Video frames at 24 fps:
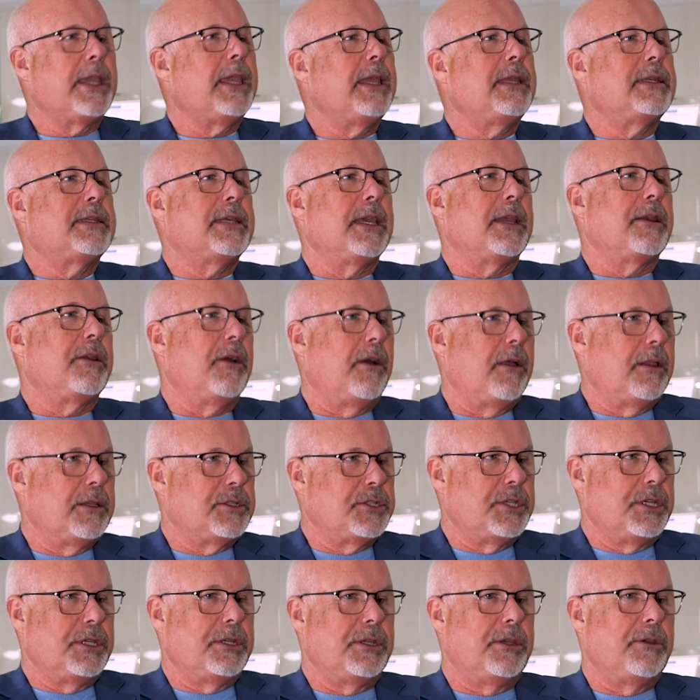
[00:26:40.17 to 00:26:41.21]
can
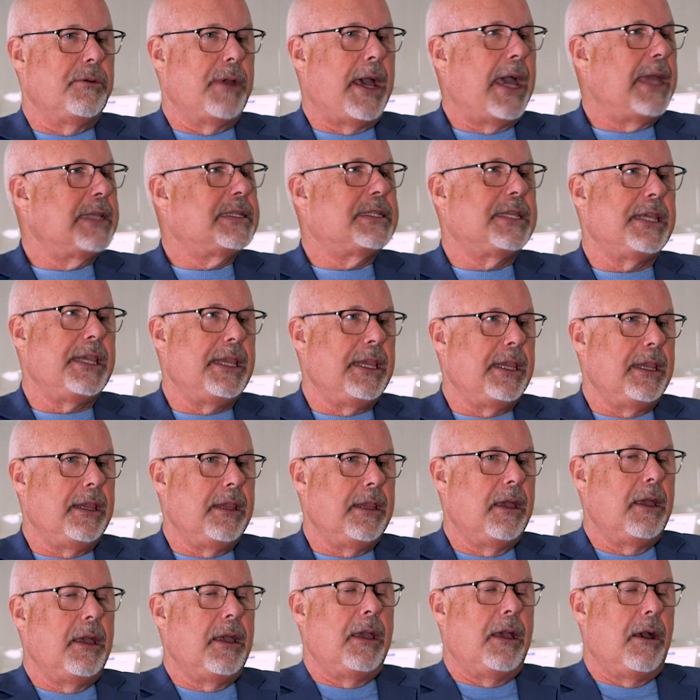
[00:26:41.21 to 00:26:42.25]
technology do,
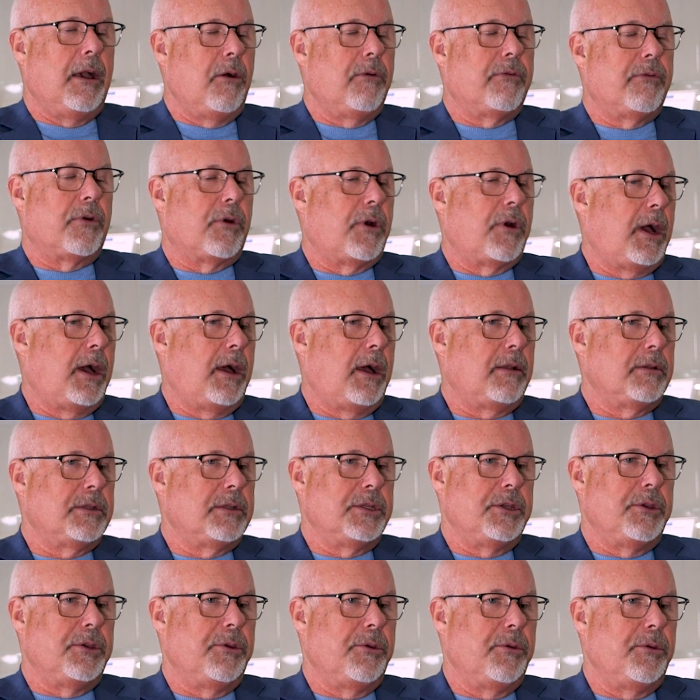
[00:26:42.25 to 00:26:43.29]
IT overall
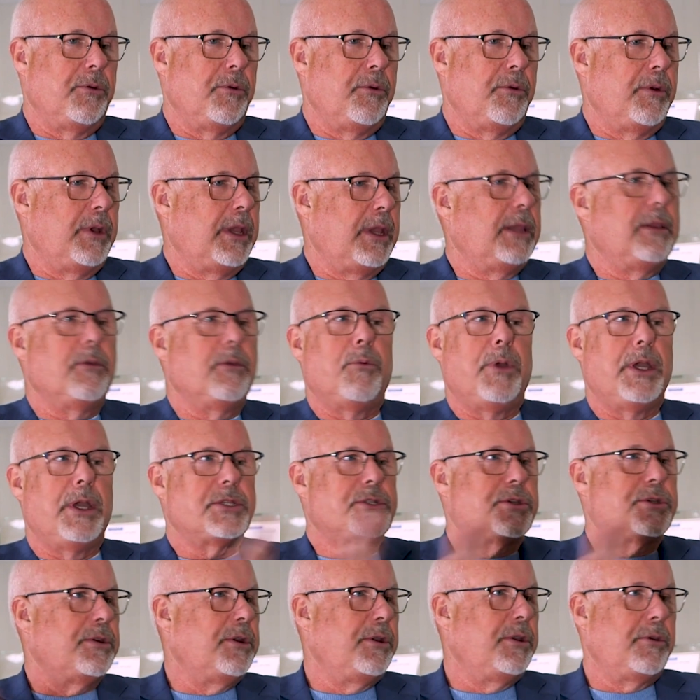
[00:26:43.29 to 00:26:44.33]
do in the
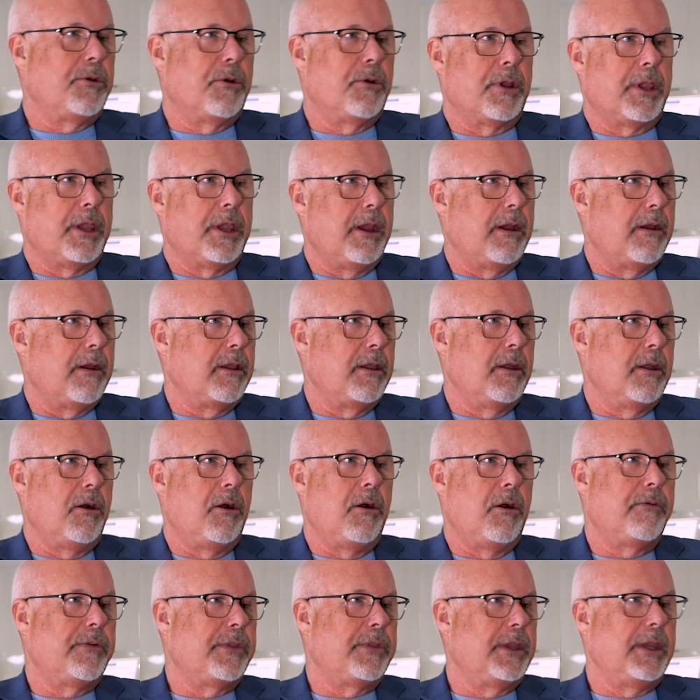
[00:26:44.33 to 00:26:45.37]
Western New York area
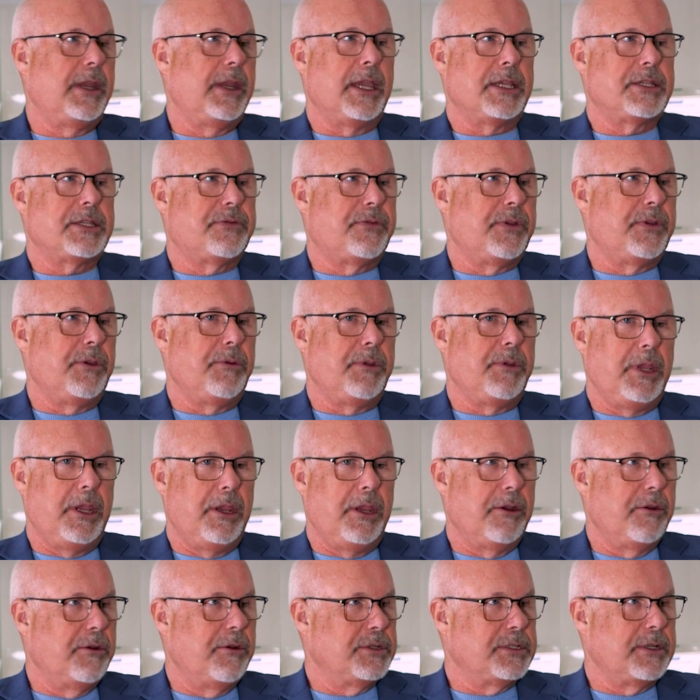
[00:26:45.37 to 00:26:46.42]
over the next few
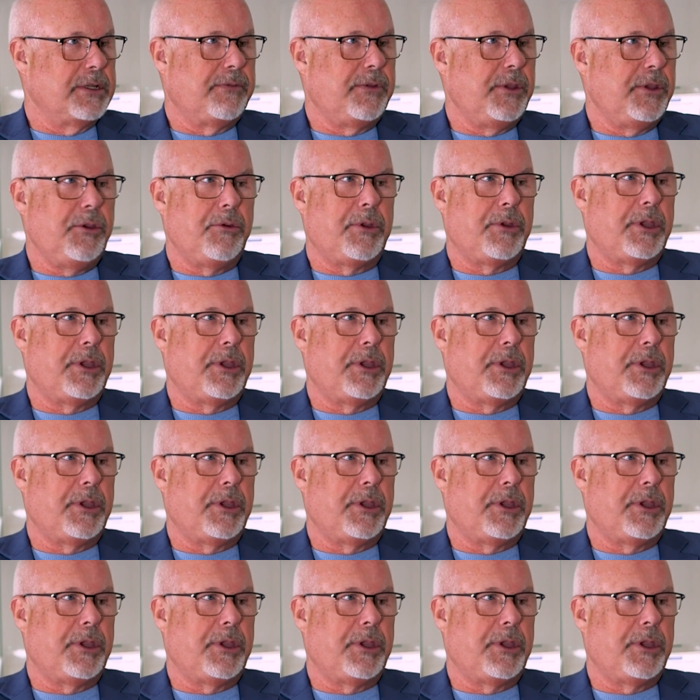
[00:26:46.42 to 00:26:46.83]
years? If you